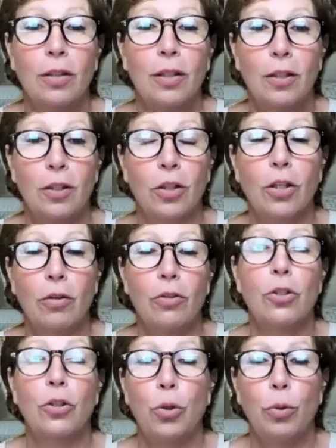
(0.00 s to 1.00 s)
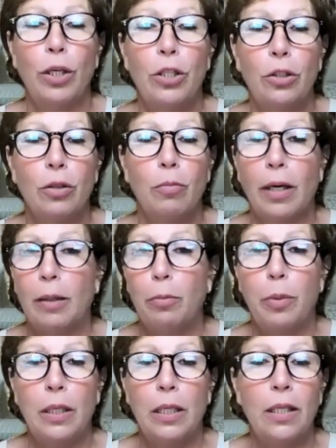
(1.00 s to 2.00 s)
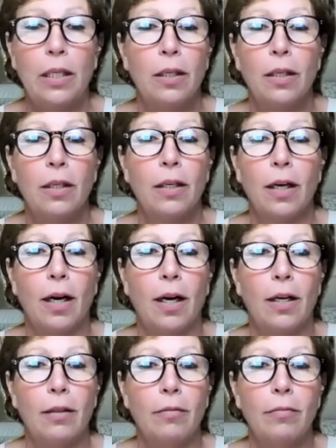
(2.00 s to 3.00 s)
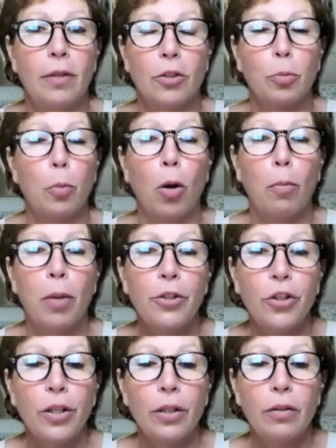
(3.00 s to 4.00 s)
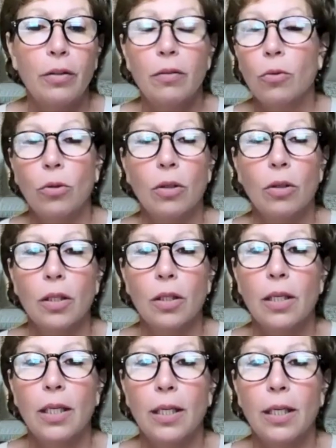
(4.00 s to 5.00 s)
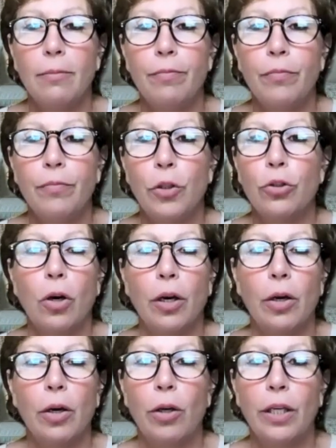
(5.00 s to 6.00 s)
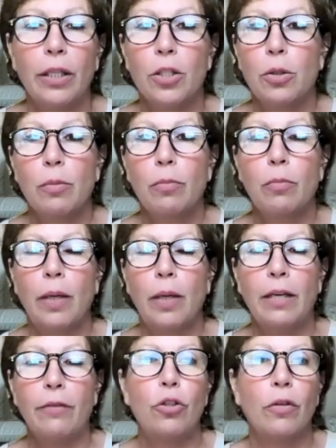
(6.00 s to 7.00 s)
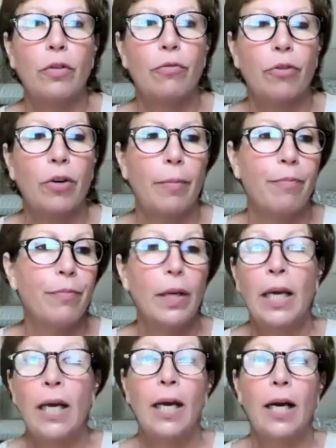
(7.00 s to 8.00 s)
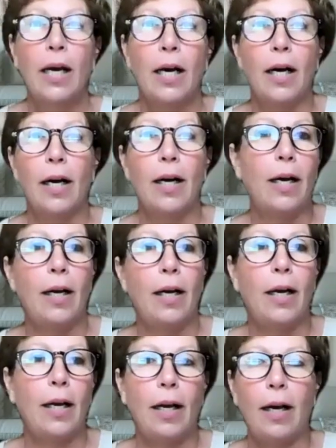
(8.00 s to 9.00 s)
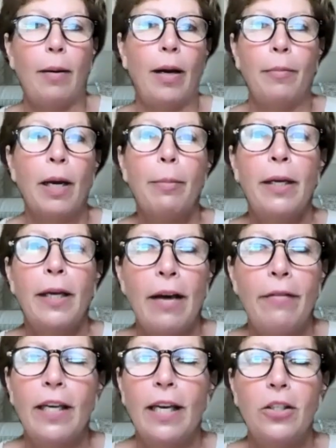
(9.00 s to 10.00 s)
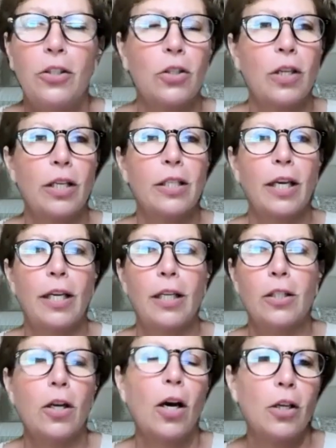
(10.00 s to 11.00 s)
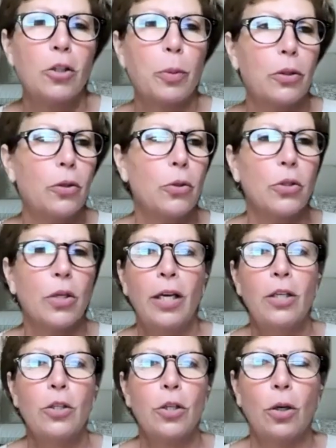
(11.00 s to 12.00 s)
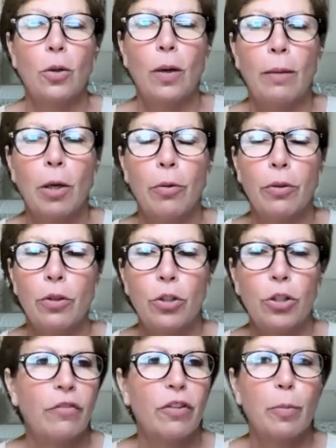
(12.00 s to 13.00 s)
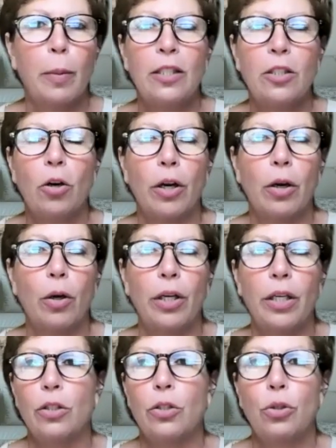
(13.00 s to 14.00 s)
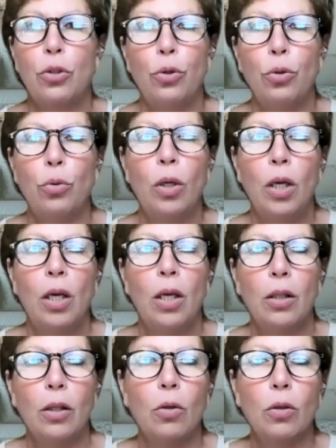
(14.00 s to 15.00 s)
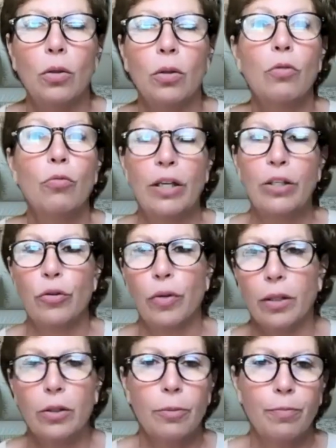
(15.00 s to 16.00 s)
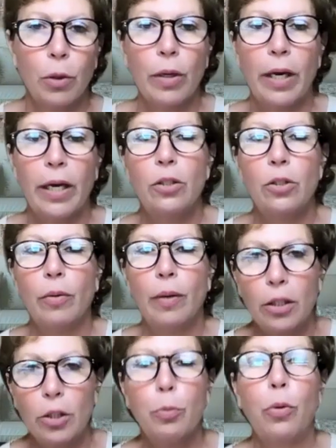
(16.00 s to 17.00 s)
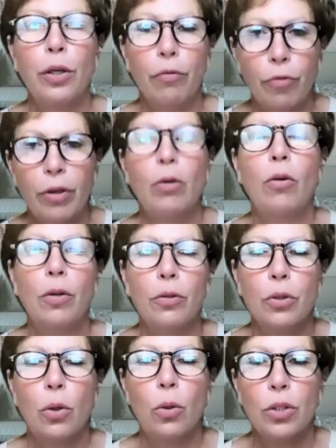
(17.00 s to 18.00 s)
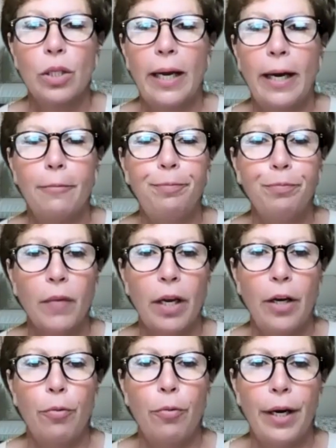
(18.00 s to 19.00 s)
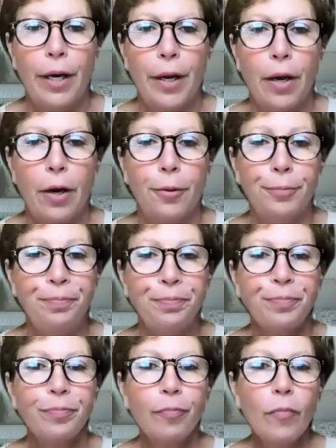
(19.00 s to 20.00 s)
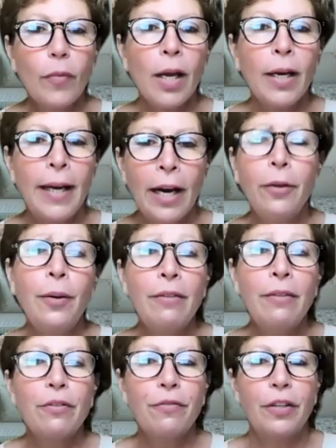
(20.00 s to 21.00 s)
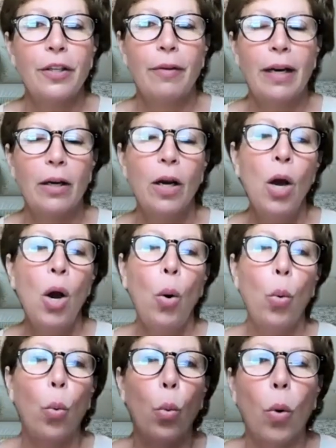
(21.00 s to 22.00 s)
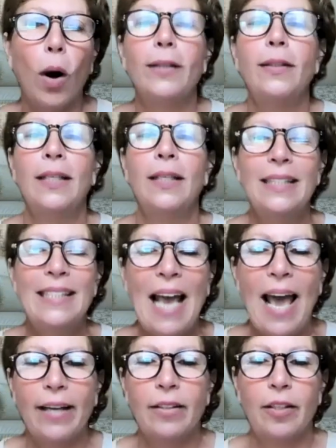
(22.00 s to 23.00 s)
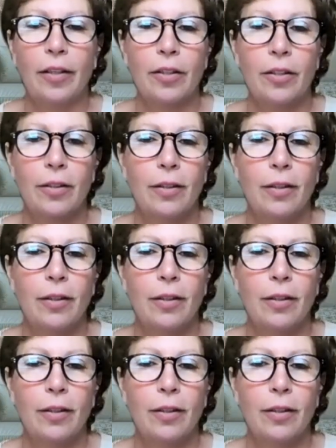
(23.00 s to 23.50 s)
Your current situation might be a small budget, or your target audience may have shifted from I'm not having any success getting into hospitals, so I'm going to shift my target audience to local restaurants. Okay, so at this point, you've written all those goals down and you're ready to go. Now you have to figure out what tactics